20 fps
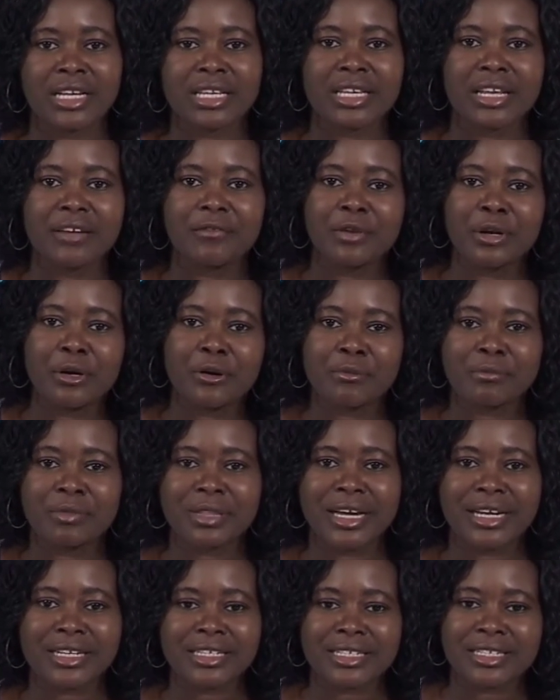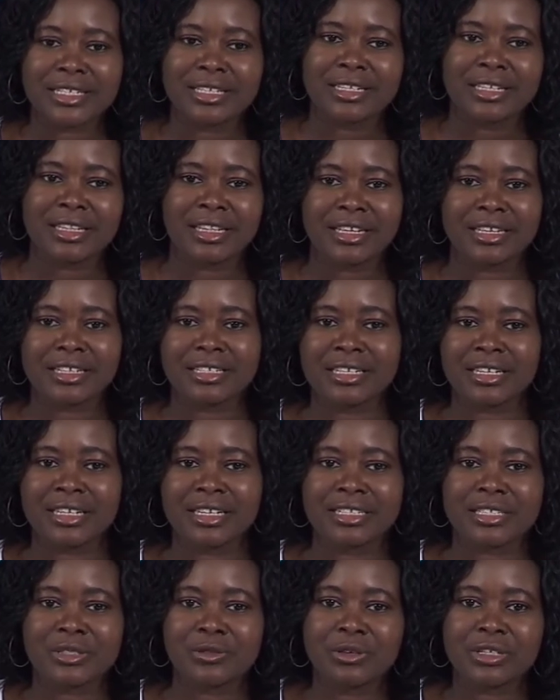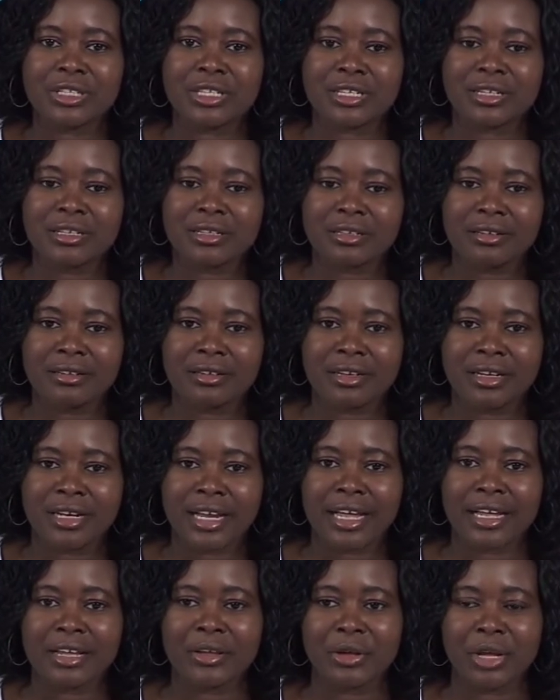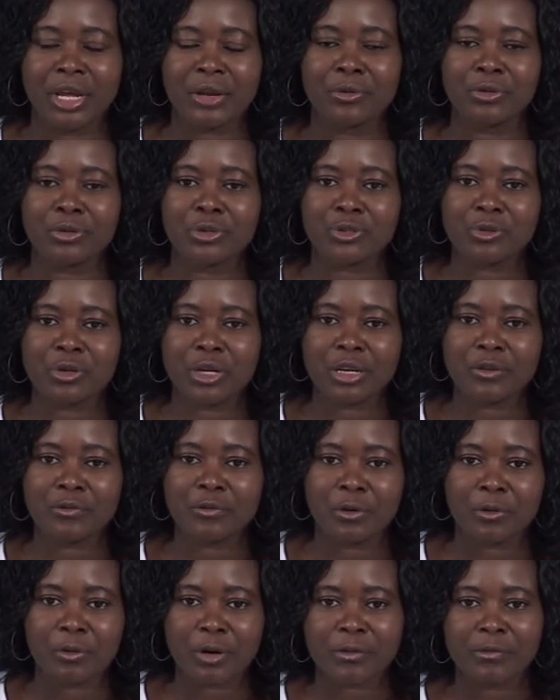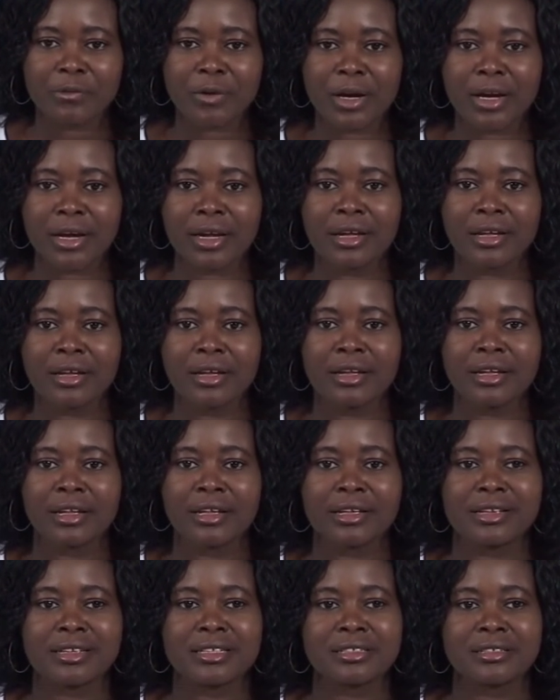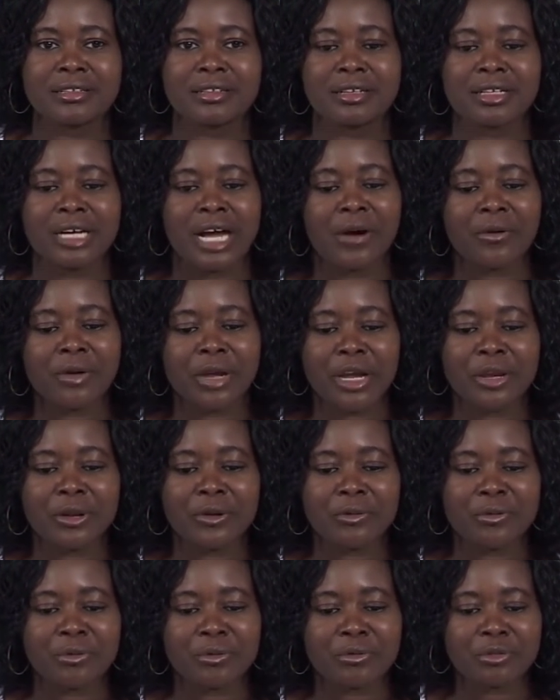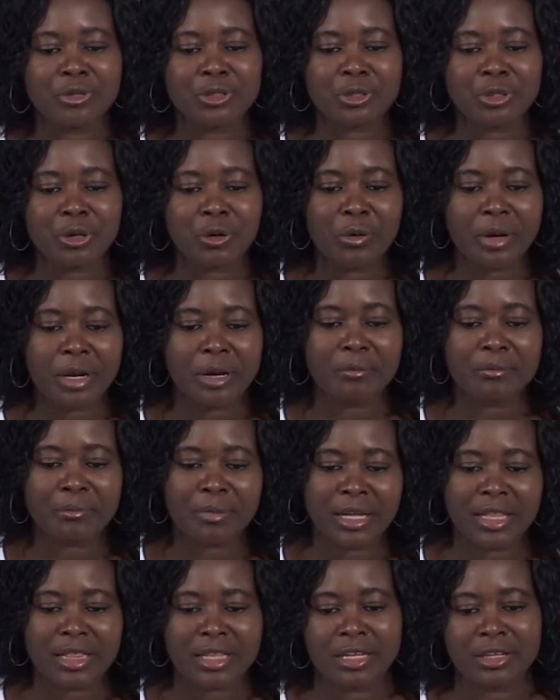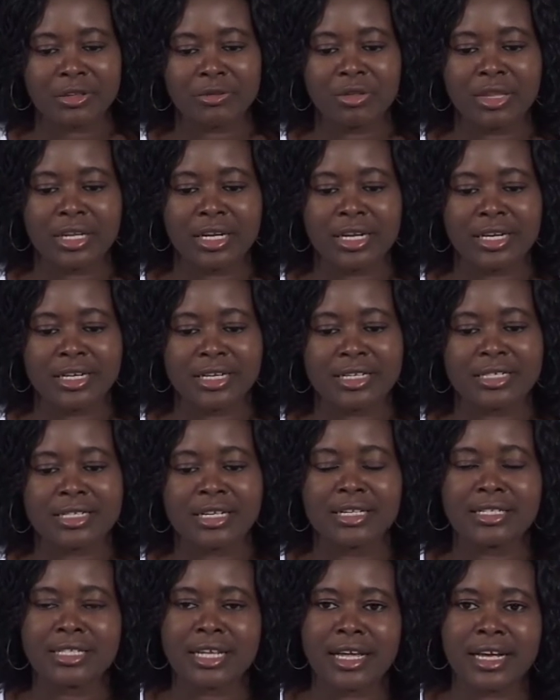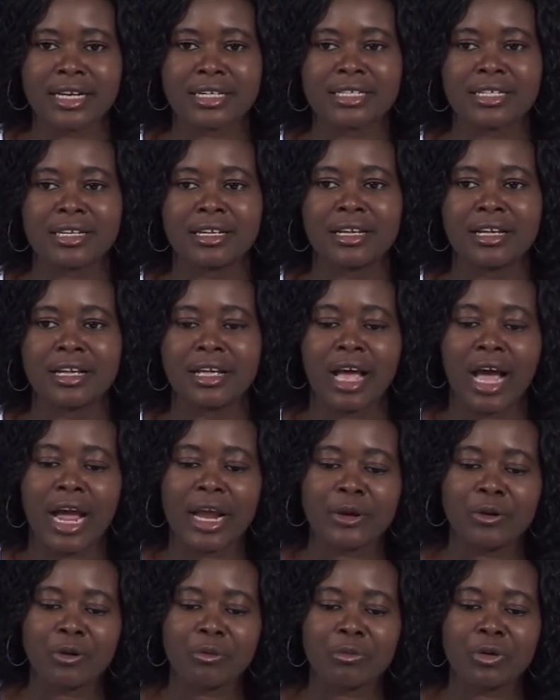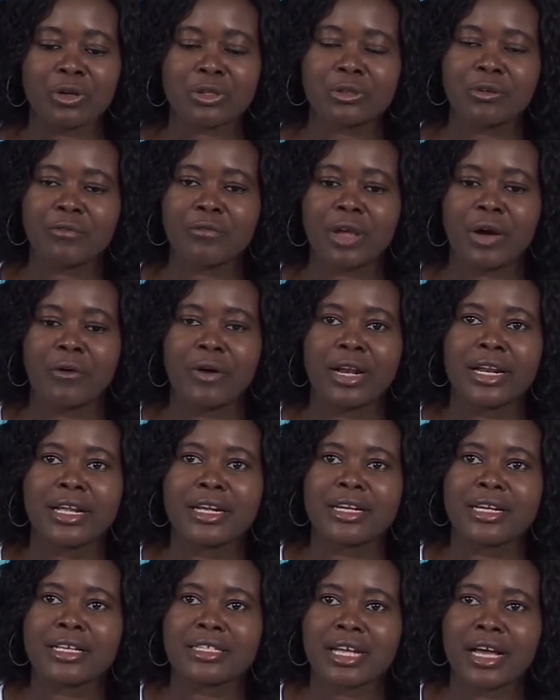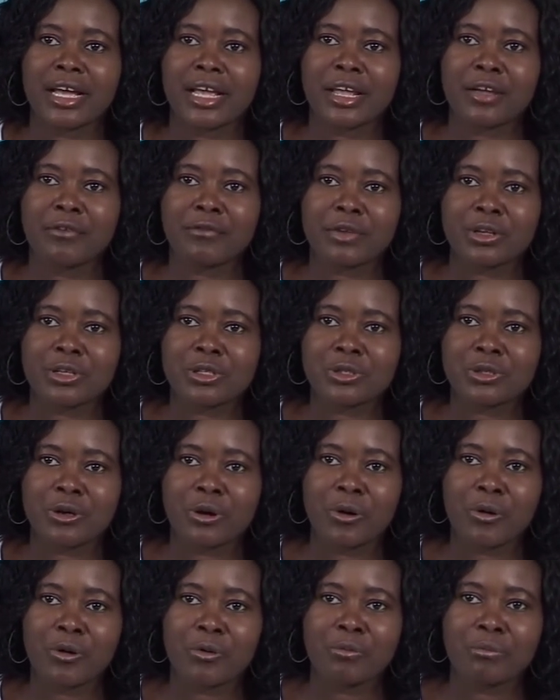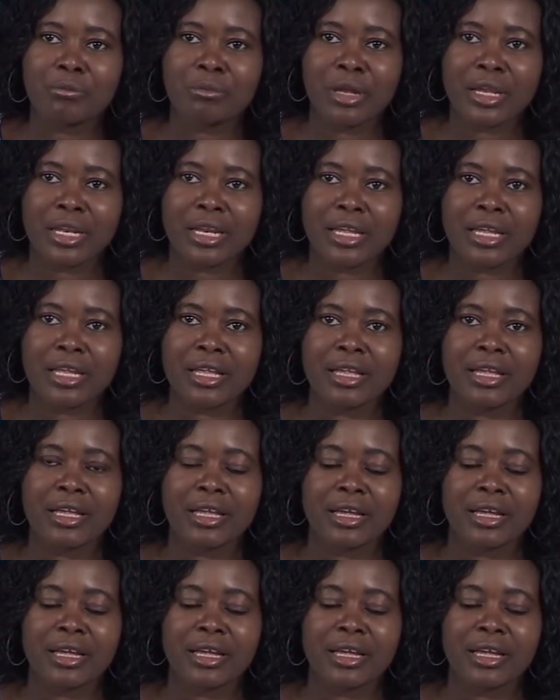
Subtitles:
develop that is not like you cannot do it forever? How can you show empathy to the learner's anxiety? I know most of our learners are having so many